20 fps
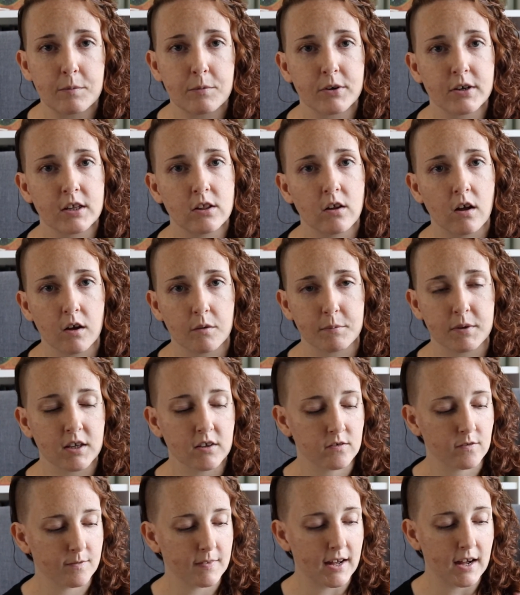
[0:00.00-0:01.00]
pretty long
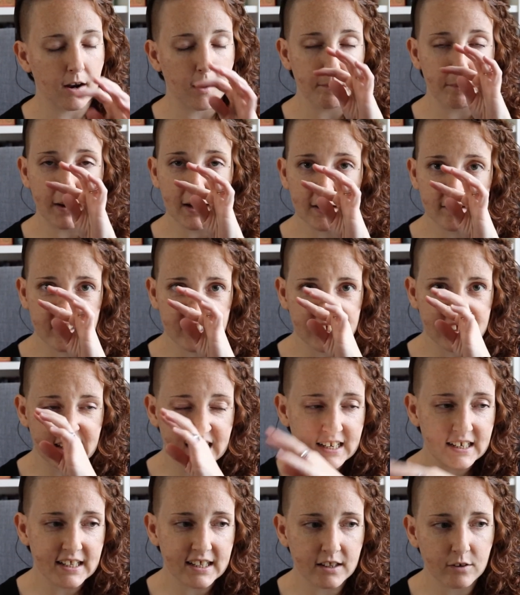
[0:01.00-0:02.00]
because of that unboxing that
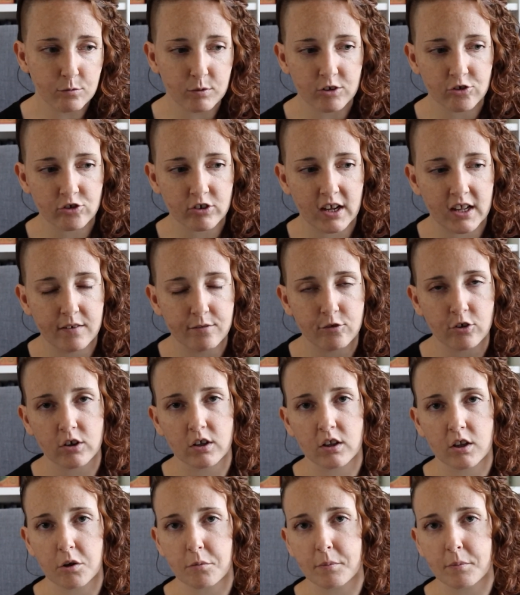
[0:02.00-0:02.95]
I did, which kind of took a little